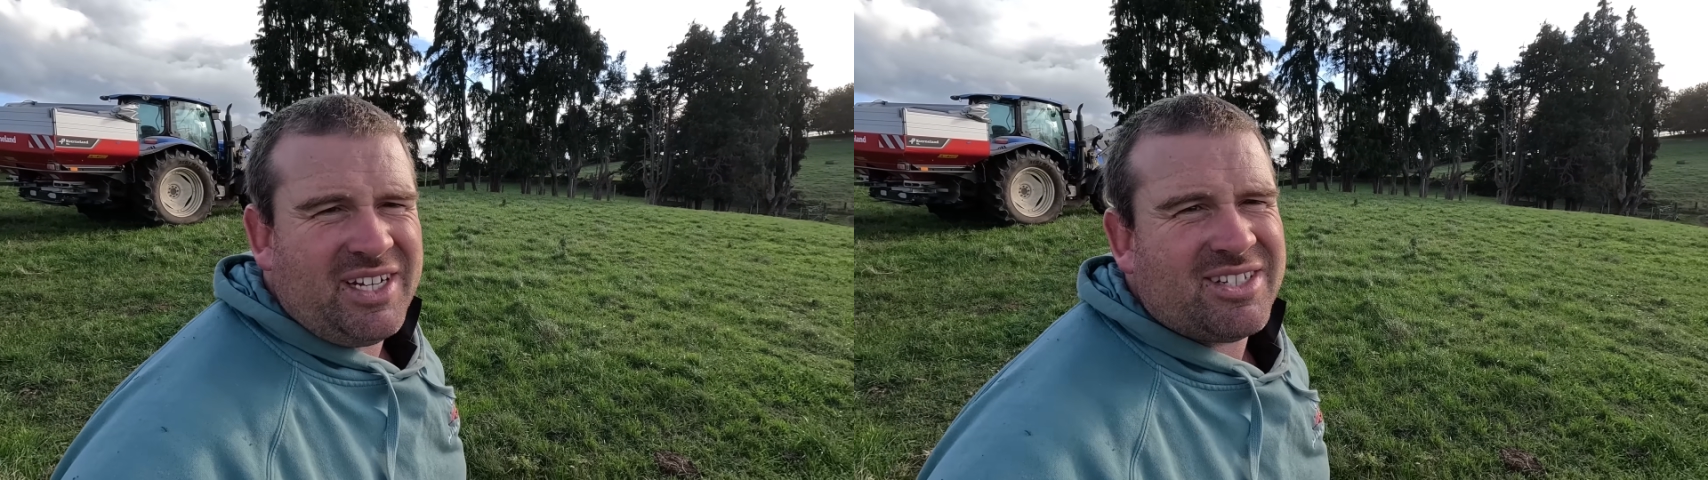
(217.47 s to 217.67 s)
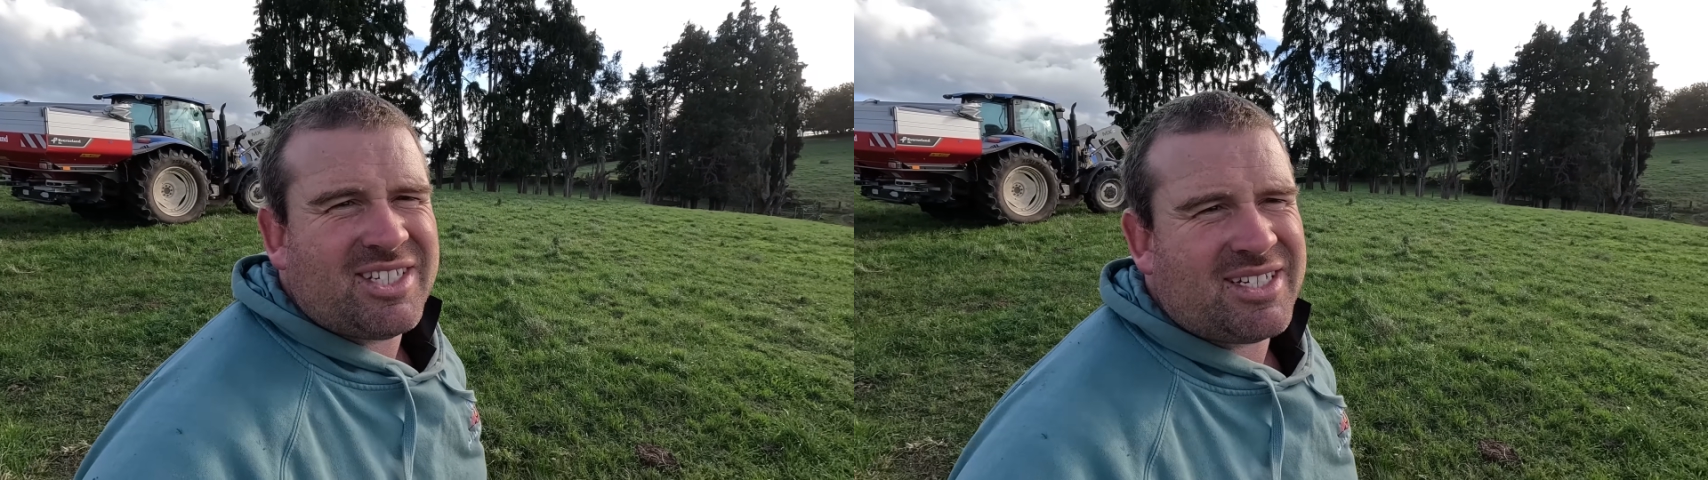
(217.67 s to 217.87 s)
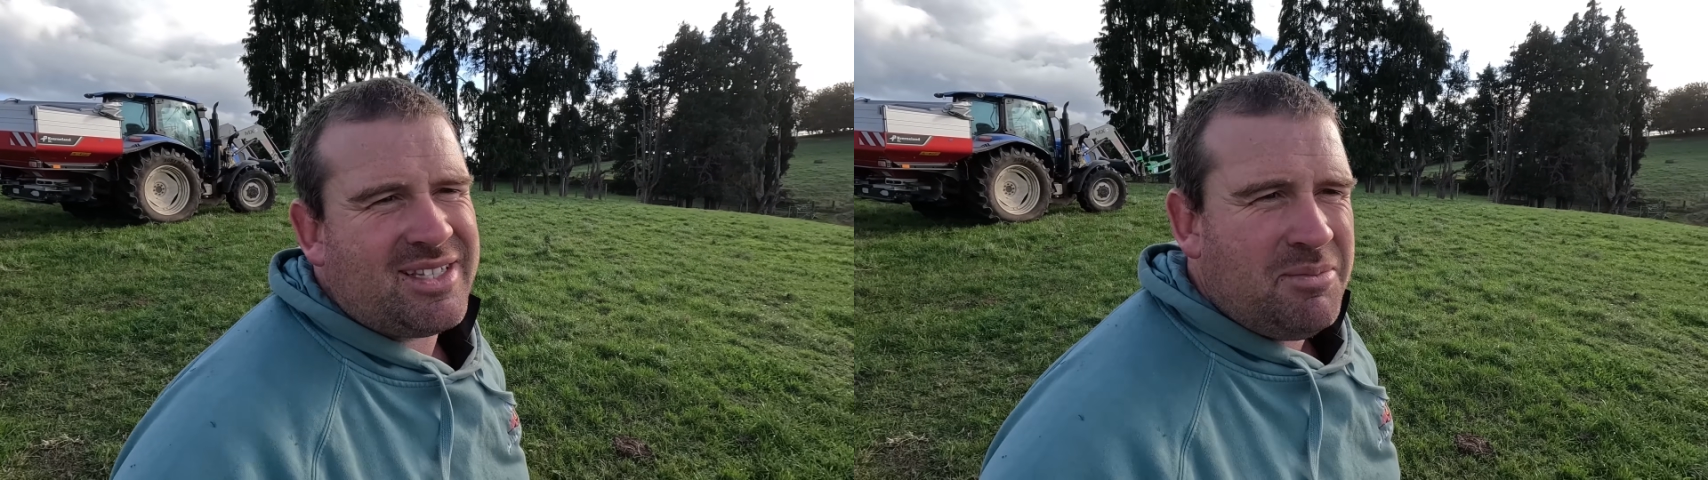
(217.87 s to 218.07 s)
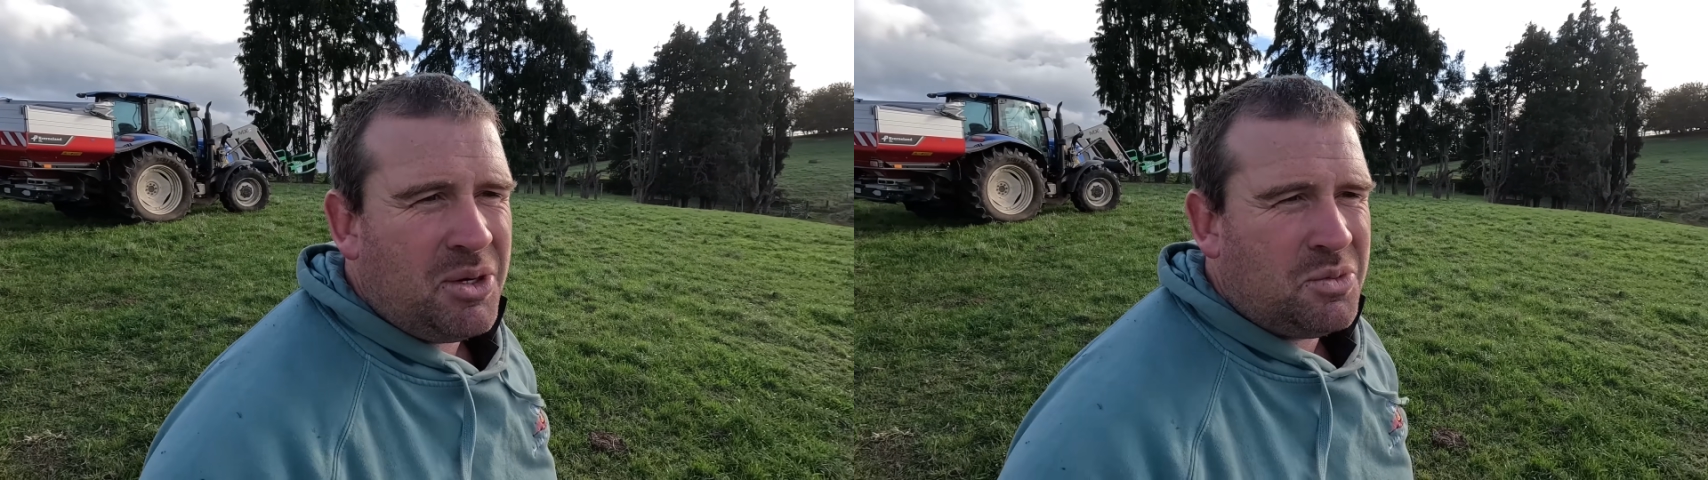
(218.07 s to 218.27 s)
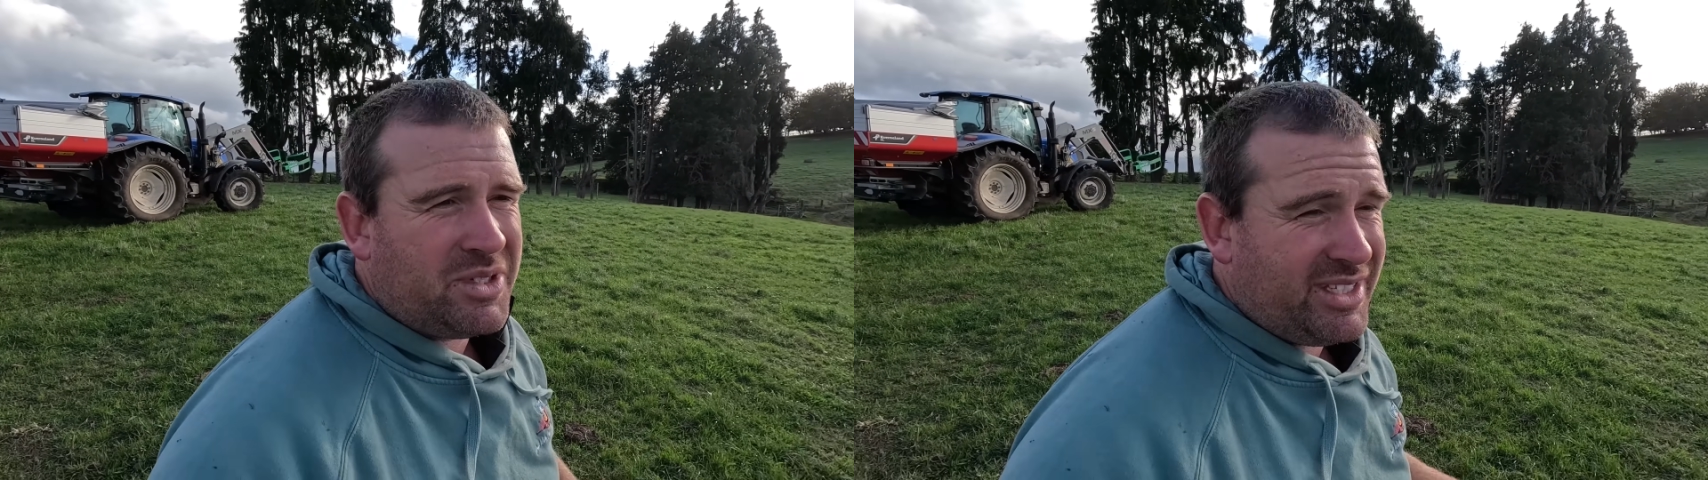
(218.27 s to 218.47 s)
to 60
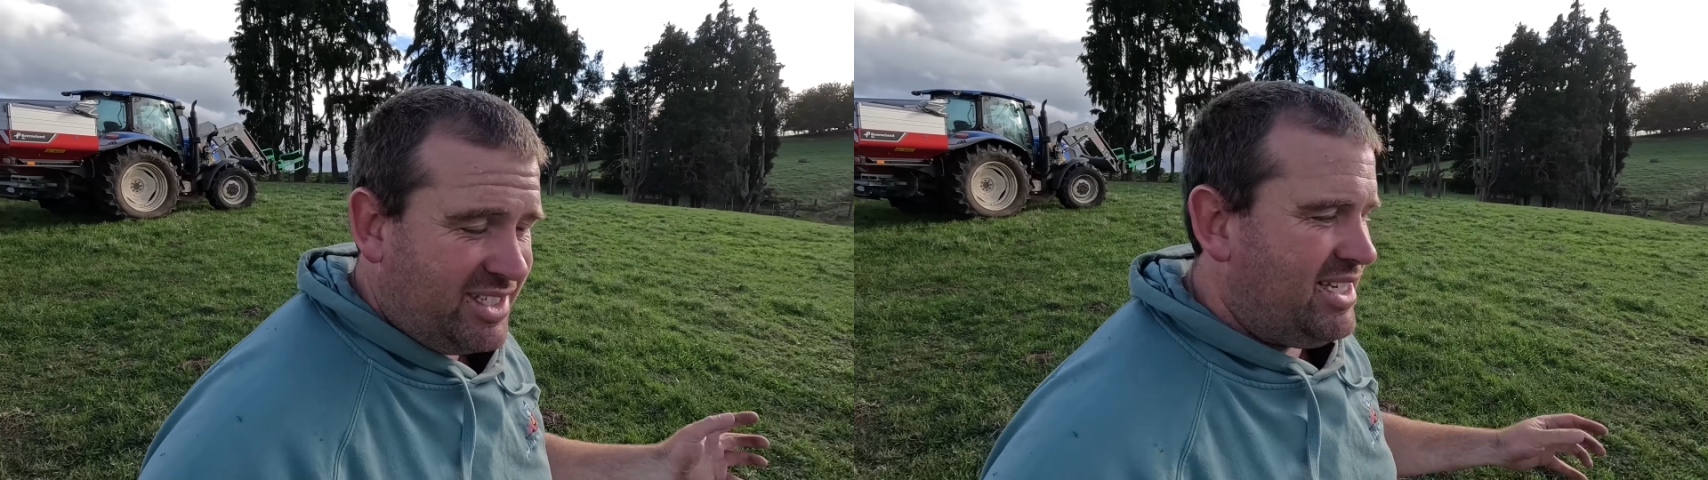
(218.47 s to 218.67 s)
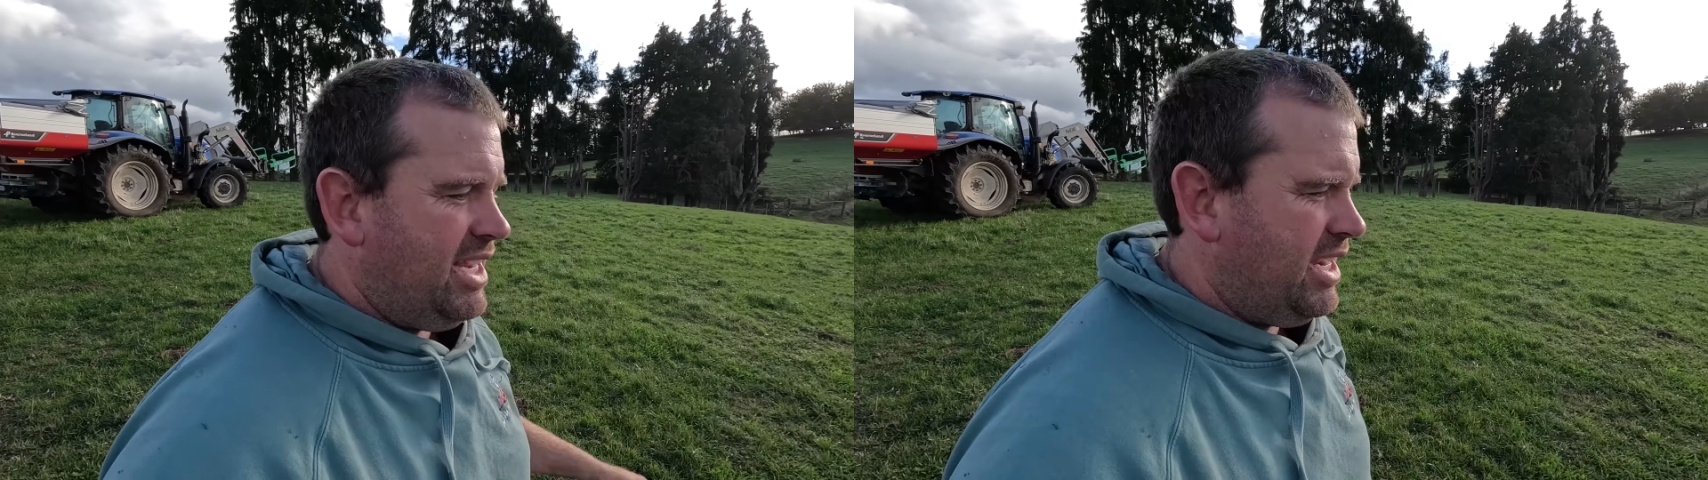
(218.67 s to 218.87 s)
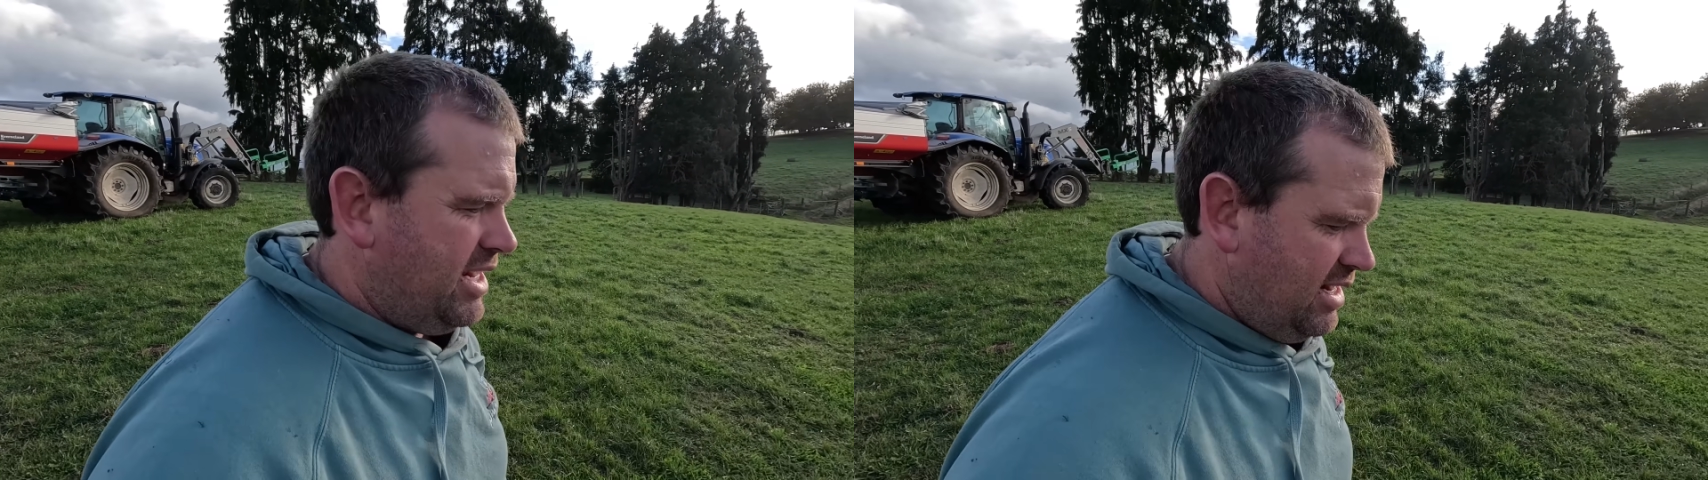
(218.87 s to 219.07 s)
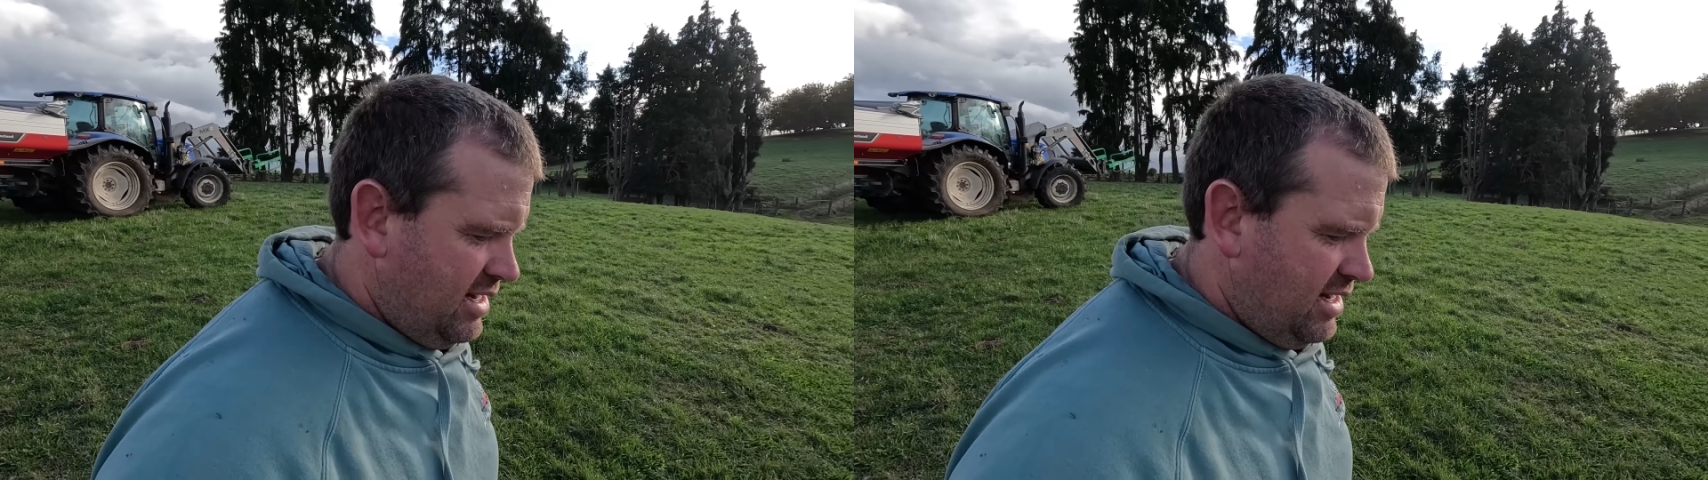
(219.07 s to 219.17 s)
mils this year,